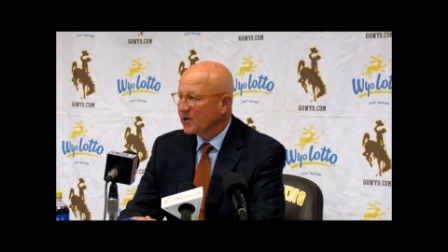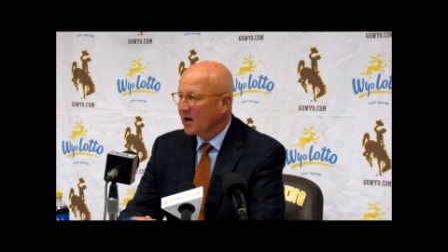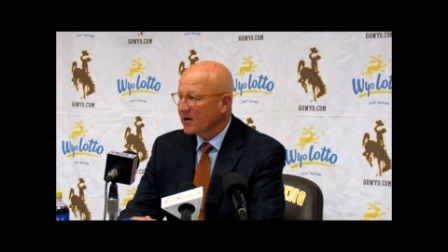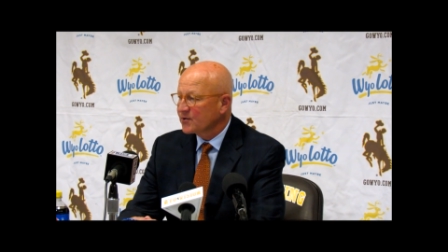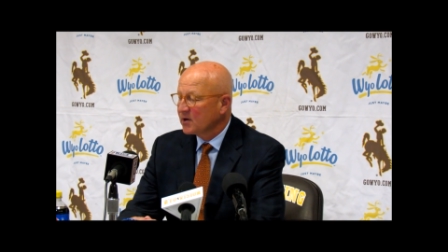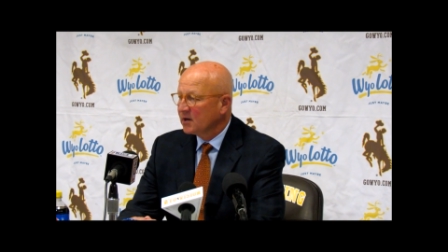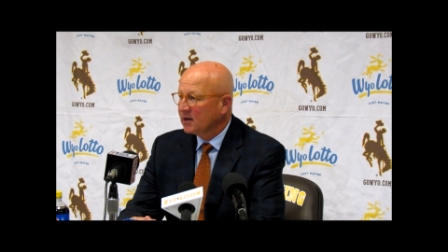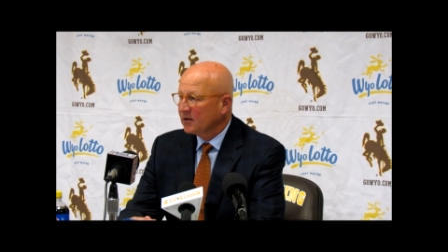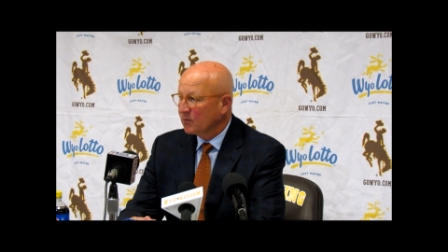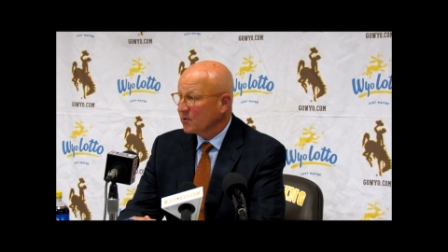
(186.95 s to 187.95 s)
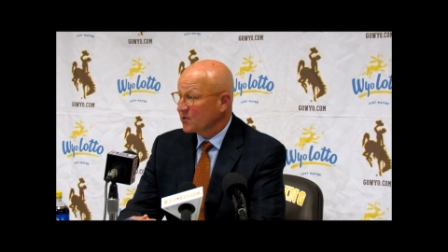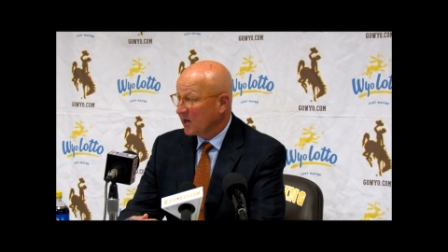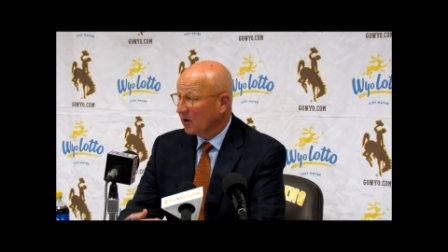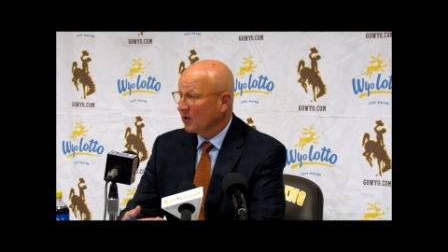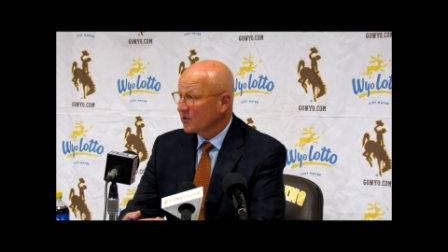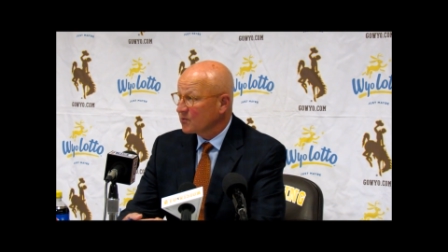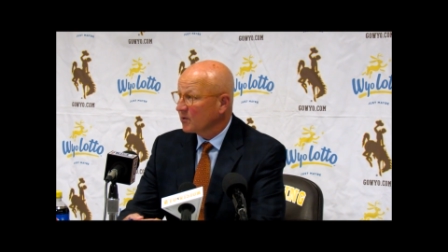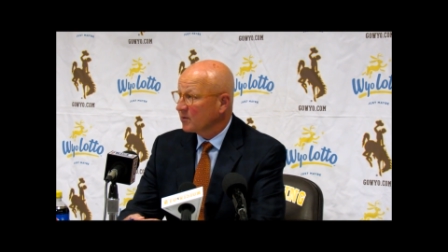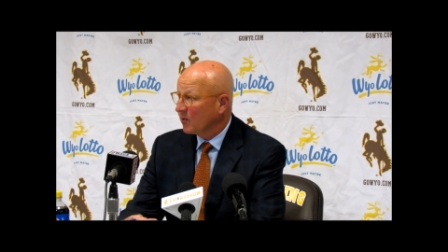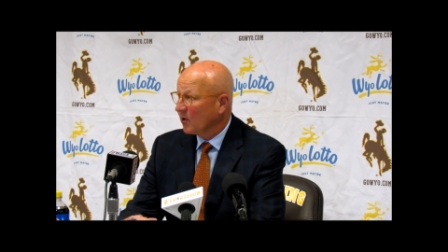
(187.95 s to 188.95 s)
Josh was careless
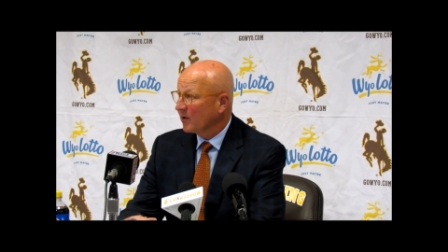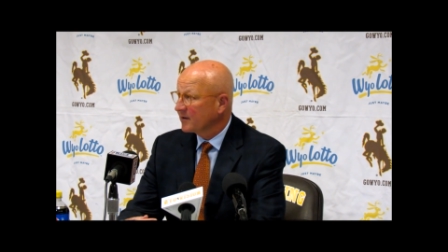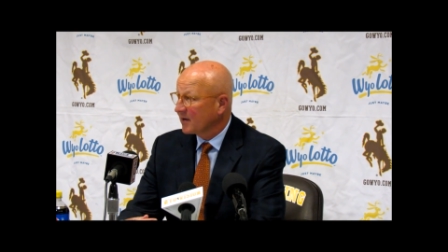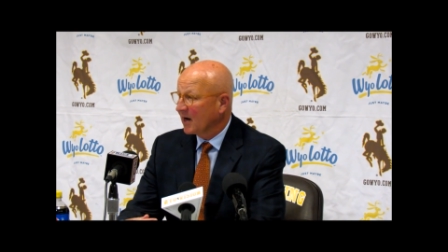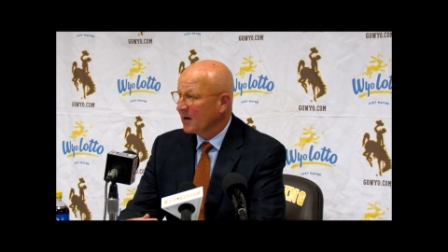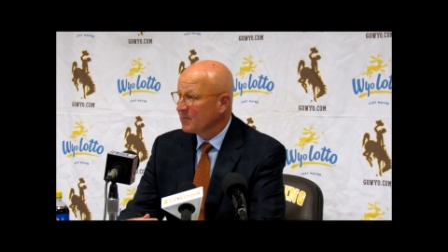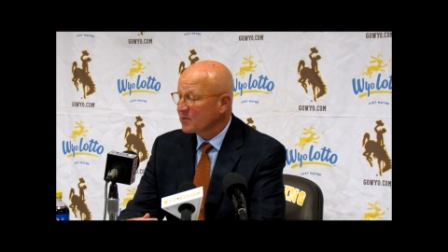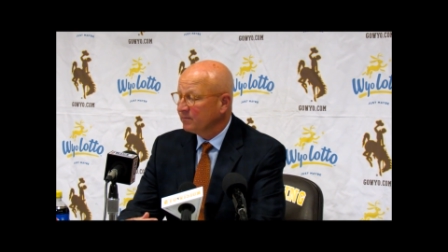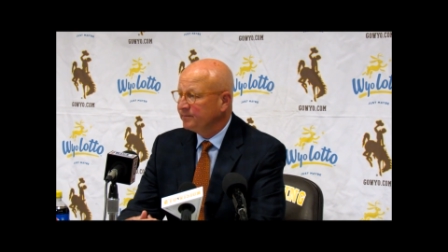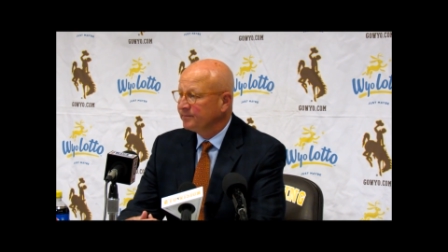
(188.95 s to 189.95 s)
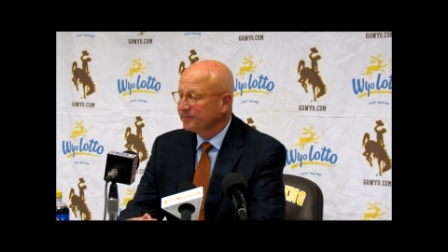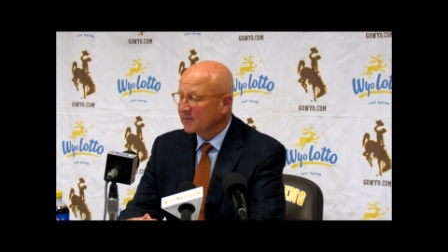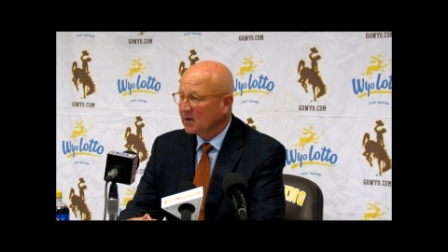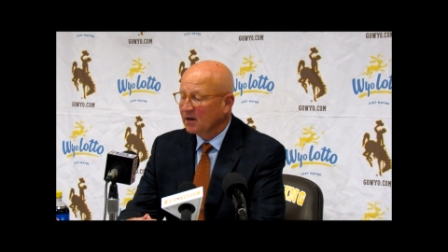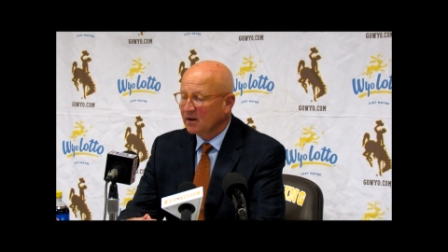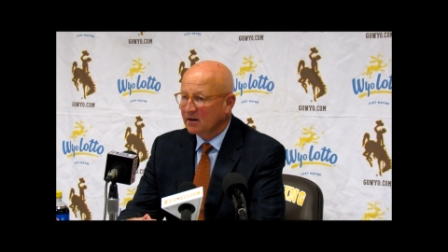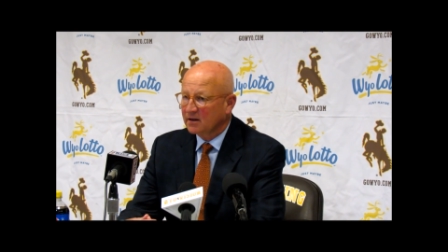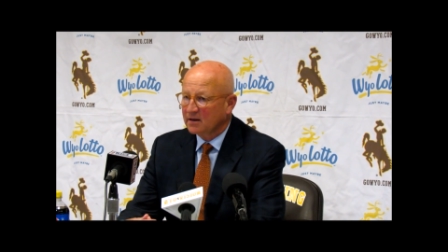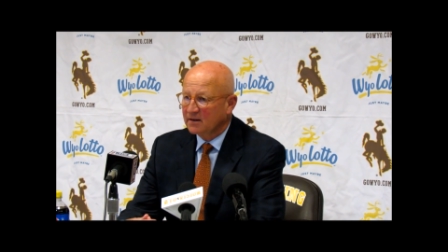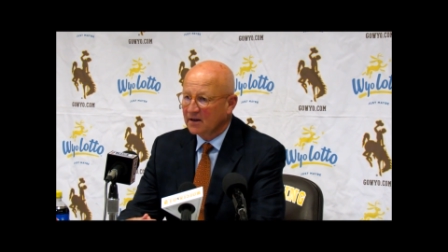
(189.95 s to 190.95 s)
with the ball at times,
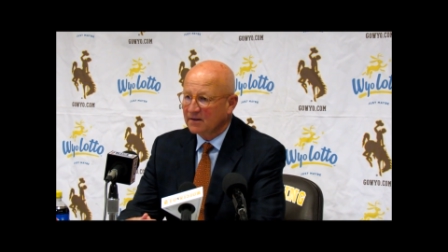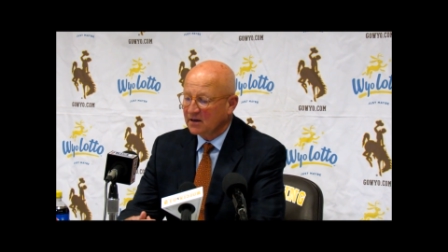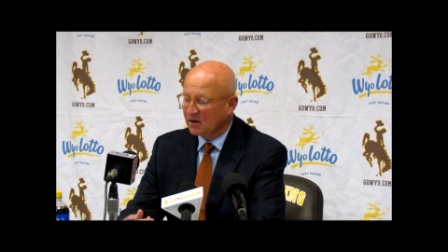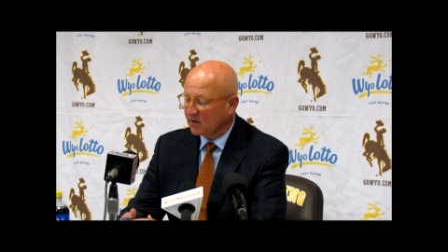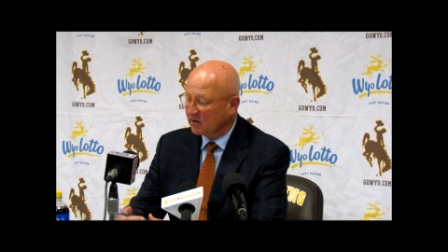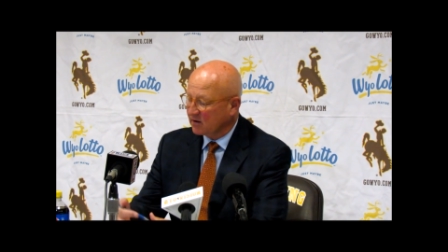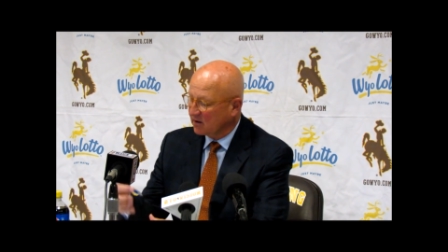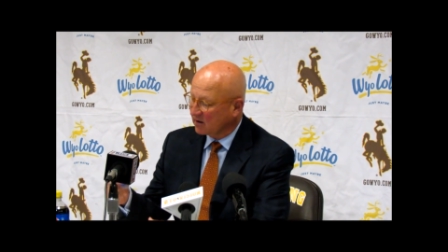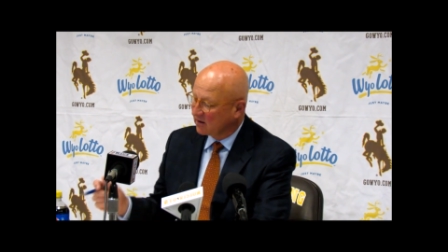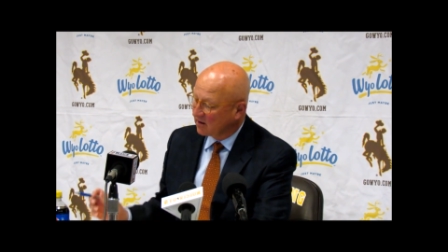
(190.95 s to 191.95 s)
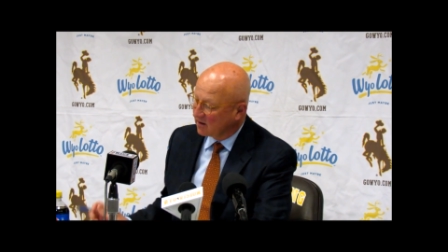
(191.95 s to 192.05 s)
and then the other thing,